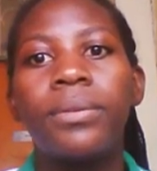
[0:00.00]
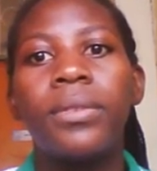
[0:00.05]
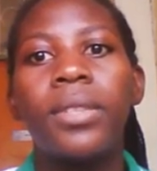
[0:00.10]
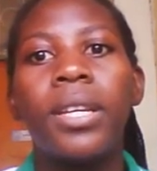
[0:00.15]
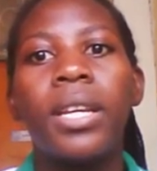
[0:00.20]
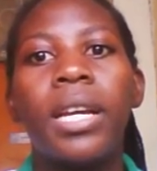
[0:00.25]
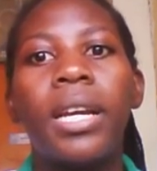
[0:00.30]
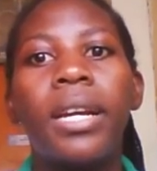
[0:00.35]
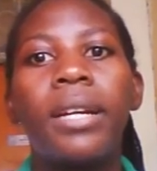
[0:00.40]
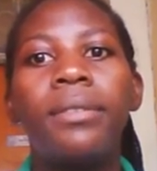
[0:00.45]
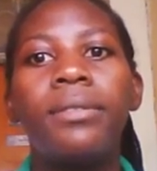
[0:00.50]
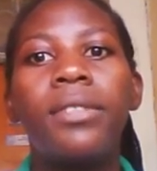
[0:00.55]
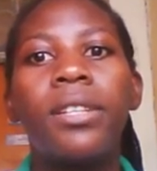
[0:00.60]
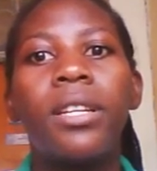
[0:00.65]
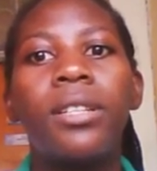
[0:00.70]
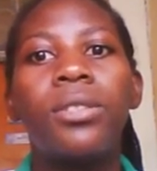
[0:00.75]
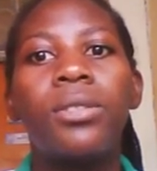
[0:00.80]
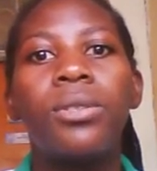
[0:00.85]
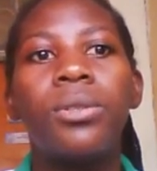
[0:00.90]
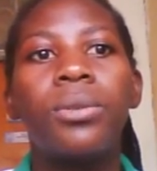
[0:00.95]

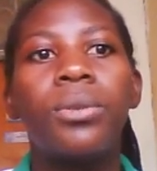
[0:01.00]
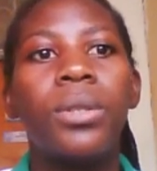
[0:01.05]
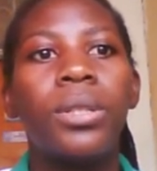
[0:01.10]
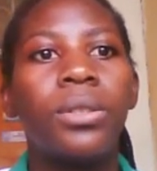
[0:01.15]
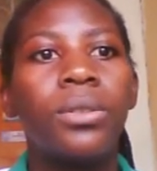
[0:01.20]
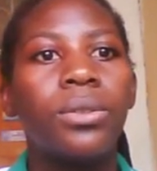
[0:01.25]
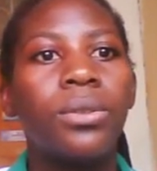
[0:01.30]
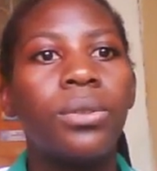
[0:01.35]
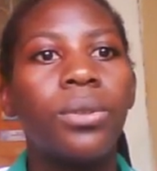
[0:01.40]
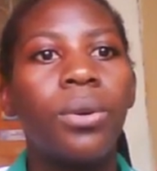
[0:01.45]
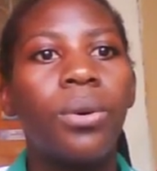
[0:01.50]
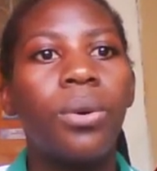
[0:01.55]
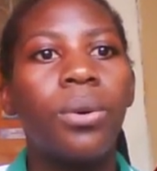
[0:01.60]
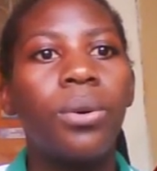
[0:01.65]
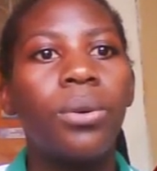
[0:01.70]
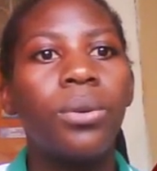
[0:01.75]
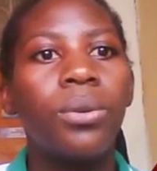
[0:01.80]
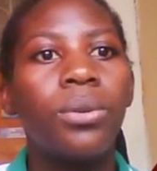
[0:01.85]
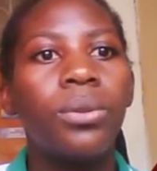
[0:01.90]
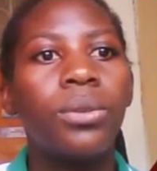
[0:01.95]
After doing so,
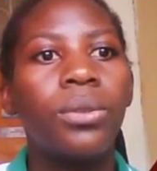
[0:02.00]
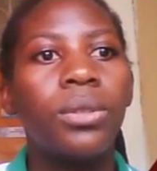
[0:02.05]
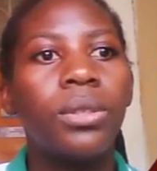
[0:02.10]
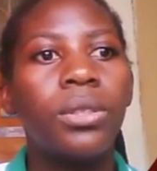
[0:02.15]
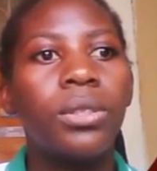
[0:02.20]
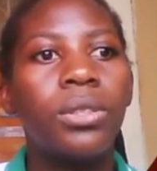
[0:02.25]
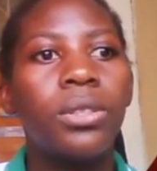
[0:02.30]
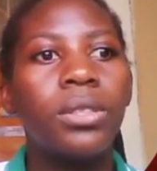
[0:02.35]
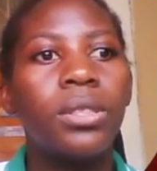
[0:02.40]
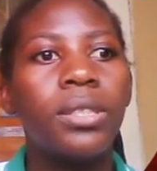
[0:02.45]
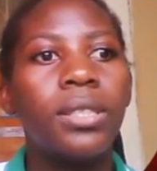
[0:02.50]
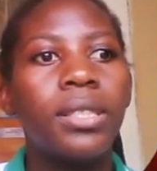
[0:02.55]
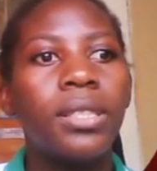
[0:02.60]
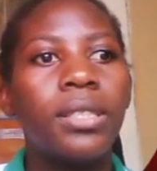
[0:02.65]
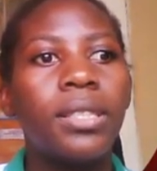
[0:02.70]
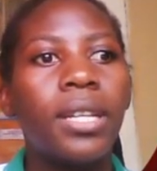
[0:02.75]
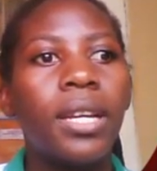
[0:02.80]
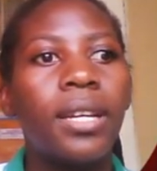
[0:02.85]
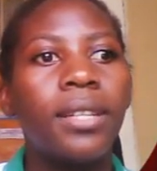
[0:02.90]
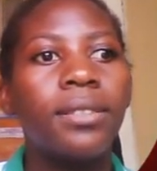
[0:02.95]
you see
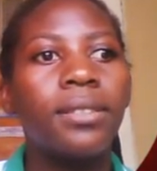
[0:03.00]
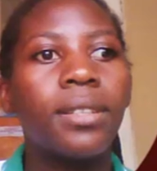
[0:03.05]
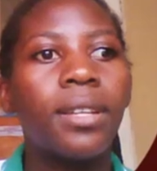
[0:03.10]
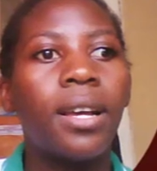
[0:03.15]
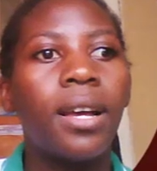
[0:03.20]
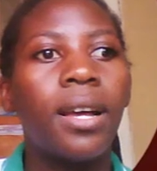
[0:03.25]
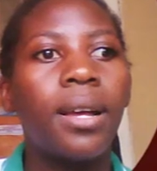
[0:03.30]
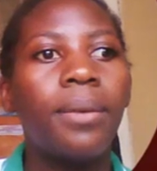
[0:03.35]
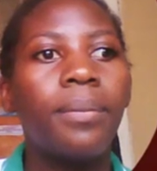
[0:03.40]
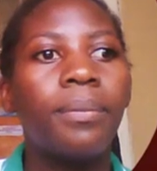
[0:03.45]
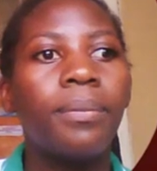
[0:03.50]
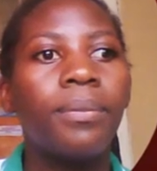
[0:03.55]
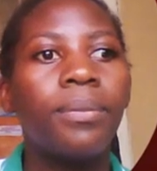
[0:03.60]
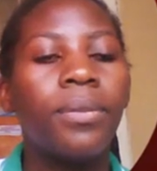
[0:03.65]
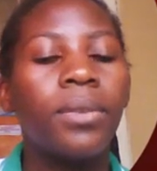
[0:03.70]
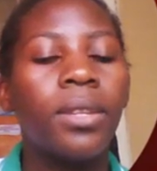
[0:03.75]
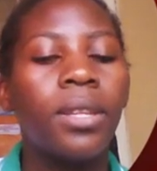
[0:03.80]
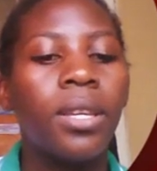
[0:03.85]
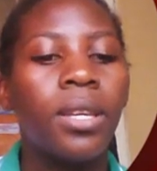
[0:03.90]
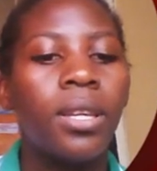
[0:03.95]
it has come.
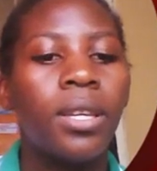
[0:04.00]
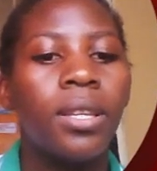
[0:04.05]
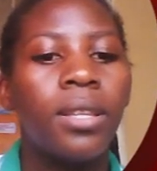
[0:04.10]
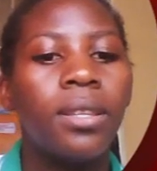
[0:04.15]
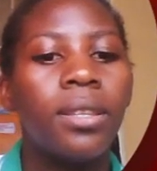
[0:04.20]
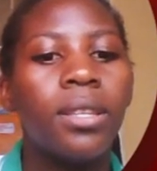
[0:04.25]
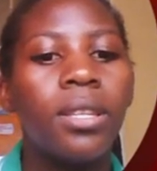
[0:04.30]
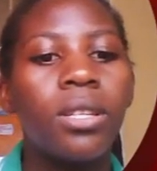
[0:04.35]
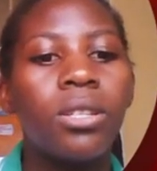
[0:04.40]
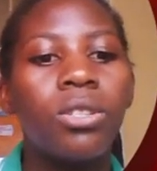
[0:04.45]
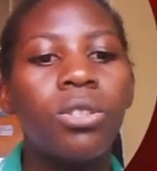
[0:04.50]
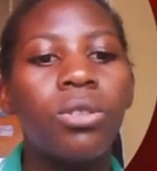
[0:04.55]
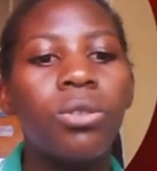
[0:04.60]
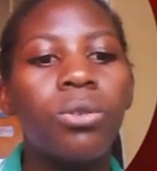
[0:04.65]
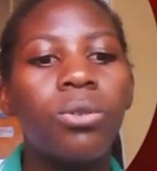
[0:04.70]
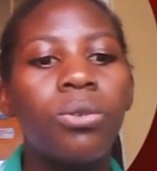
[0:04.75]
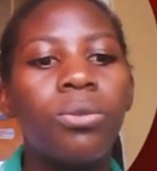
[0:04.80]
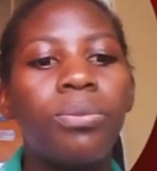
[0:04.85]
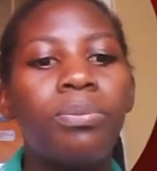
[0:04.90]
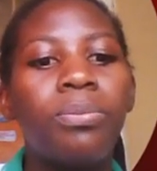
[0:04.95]
Then
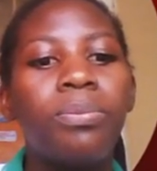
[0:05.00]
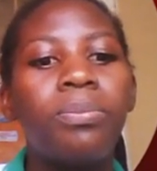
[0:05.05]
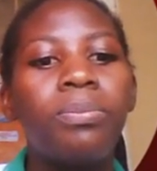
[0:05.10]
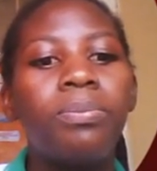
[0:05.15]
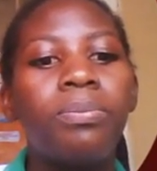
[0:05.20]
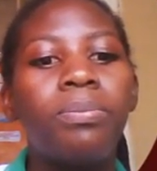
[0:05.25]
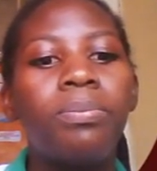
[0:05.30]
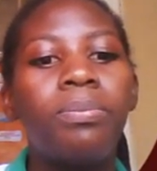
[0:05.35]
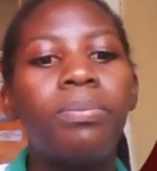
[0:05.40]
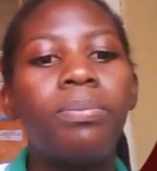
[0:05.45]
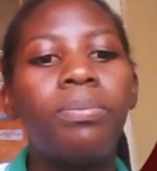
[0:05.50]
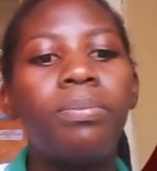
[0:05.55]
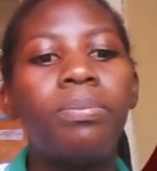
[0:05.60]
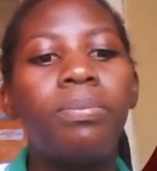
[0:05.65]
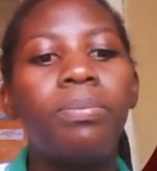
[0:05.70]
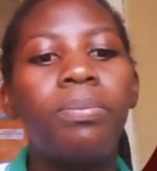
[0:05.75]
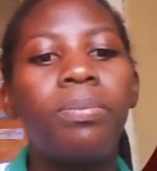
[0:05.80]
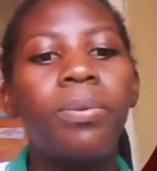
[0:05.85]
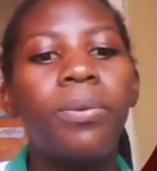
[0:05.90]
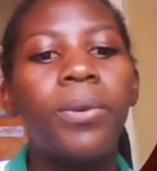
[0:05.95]
you
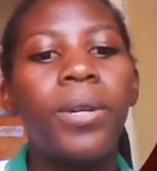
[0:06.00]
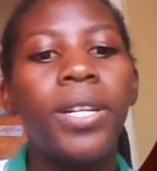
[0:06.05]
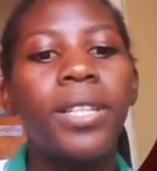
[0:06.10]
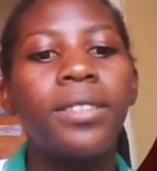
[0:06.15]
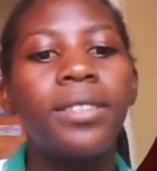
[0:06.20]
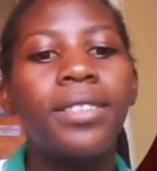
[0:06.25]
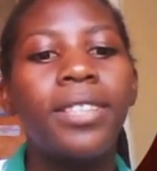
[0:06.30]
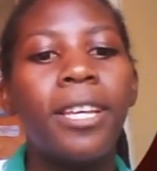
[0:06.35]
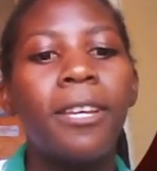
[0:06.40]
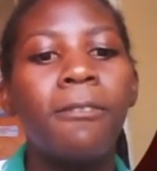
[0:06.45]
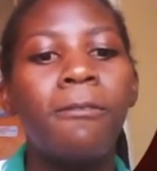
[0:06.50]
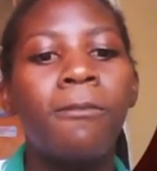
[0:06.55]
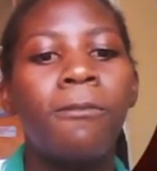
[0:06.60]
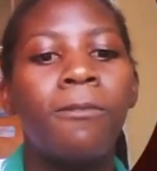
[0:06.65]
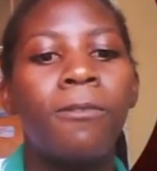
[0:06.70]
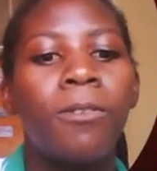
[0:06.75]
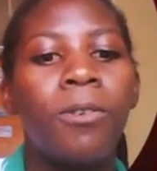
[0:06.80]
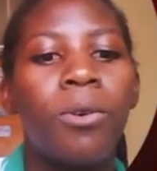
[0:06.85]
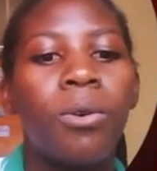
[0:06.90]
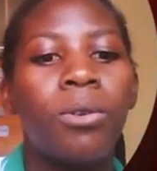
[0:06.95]
press
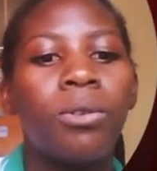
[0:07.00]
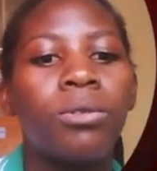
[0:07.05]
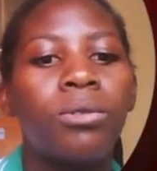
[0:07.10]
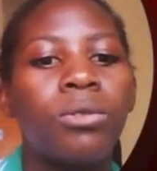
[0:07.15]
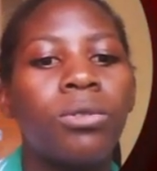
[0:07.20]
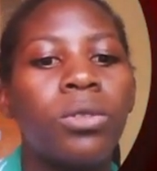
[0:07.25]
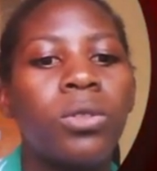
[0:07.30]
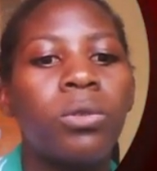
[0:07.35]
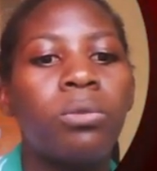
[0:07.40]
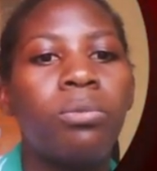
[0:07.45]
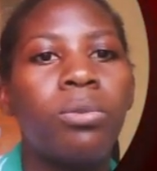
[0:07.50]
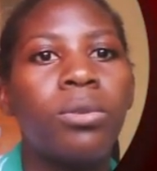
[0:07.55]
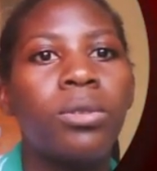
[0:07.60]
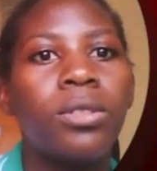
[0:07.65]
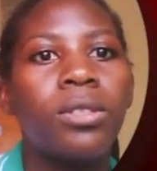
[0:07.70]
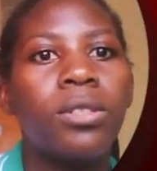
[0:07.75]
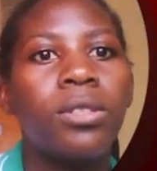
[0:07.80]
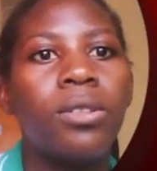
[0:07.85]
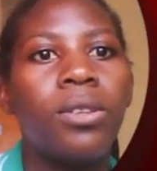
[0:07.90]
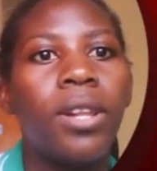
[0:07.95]
F4 to put
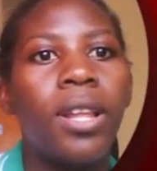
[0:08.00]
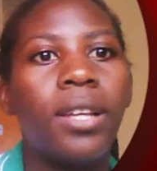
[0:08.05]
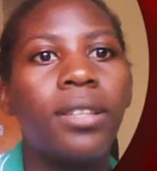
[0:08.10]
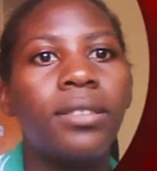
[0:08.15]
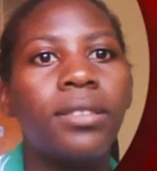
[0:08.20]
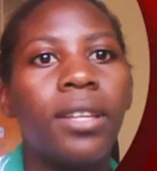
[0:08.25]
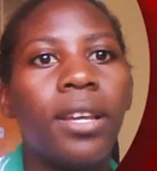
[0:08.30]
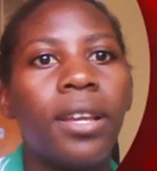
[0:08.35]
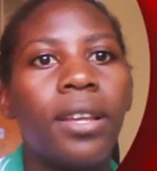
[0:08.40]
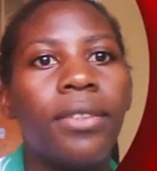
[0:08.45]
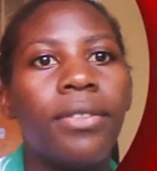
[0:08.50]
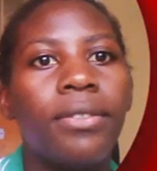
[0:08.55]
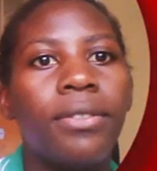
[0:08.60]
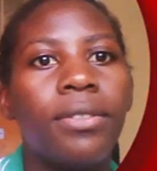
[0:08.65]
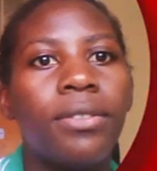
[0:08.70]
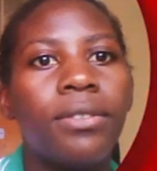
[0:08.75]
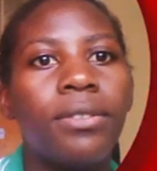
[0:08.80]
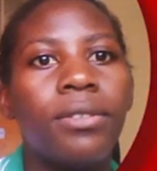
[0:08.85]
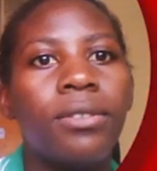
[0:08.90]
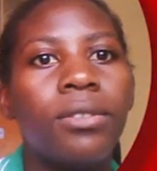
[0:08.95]
$sign
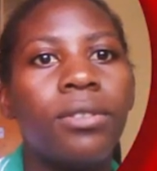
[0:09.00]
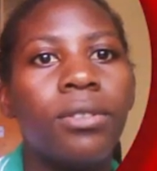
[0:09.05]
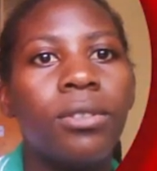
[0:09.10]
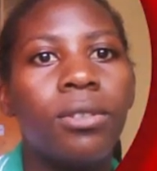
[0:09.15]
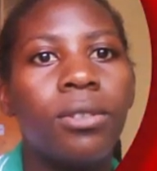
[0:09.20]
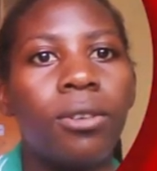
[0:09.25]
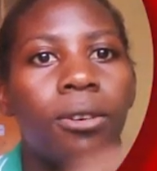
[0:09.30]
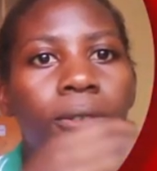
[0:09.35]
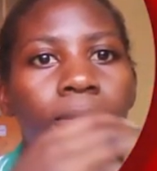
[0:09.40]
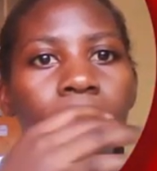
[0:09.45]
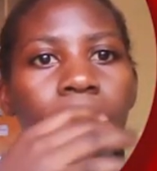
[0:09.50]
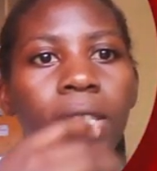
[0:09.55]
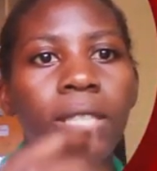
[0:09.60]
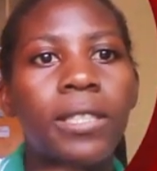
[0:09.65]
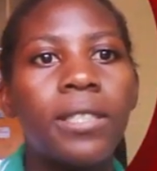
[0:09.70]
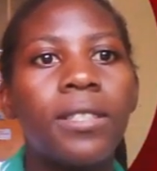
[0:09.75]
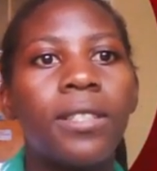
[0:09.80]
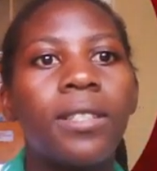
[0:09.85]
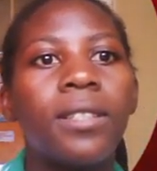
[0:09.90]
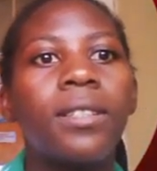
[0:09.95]
you're
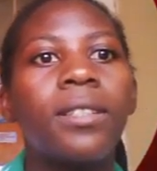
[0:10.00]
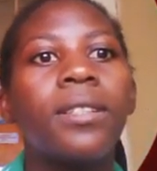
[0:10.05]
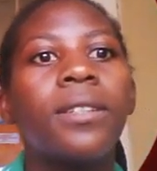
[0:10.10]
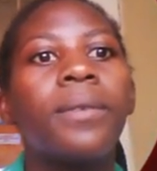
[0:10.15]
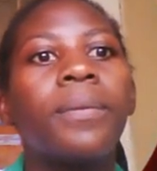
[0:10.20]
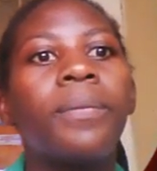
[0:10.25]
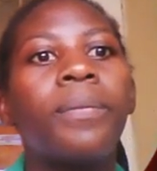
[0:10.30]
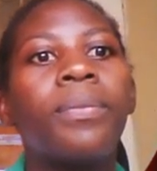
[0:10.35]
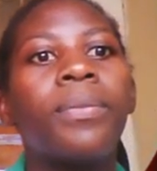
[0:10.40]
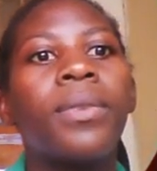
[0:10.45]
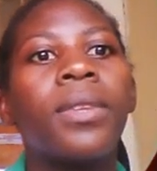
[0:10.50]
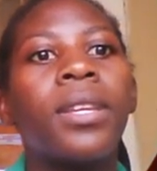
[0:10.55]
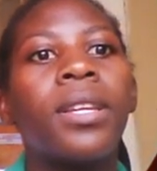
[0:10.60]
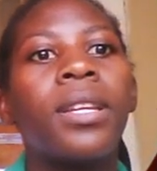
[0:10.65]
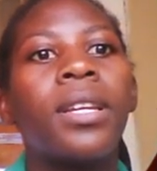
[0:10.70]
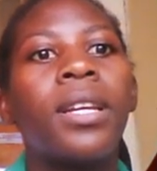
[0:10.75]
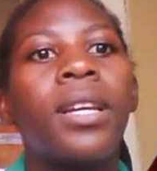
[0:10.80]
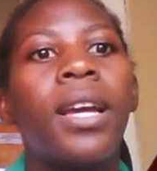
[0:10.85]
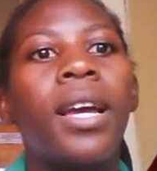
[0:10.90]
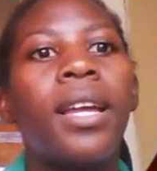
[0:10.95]
fixing,
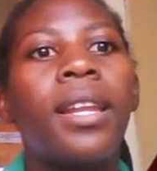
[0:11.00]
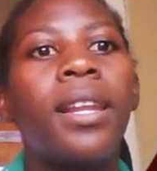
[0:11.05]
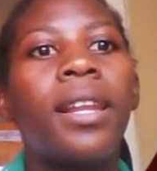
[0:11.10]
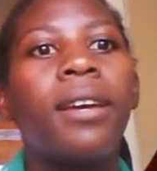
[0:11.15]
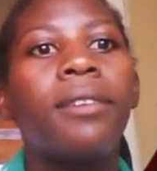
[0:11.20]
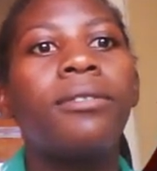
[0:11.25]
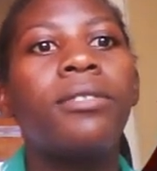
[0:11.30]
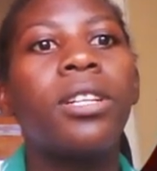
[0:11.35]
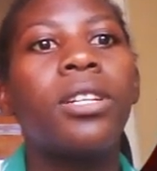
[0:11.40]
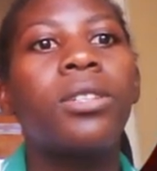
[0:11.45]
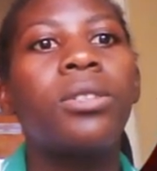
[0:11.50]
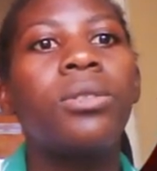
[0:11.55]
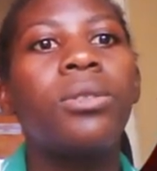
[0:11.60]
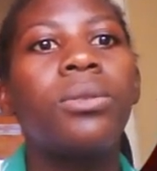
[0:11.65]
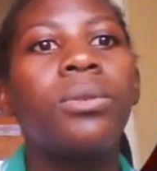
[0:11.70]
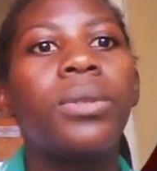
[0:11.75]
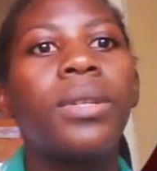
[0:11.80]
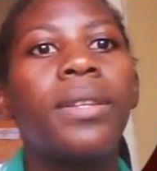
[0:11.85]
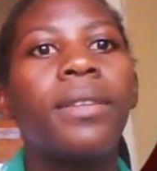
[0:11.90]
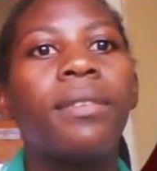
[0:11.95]
and after
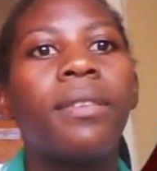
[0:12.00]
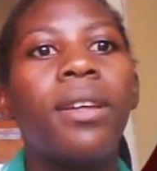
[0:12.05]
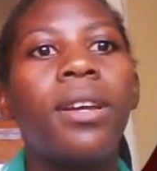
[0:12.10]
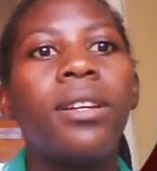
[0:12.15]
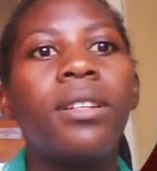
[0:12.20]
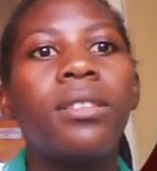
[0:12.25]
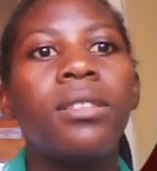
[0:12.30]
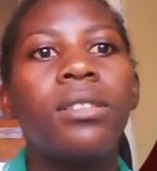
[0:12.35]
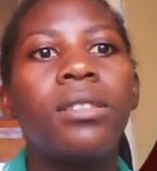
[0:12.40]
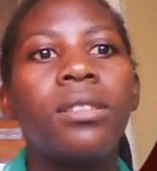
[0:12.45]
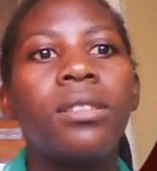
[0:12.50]
doing that,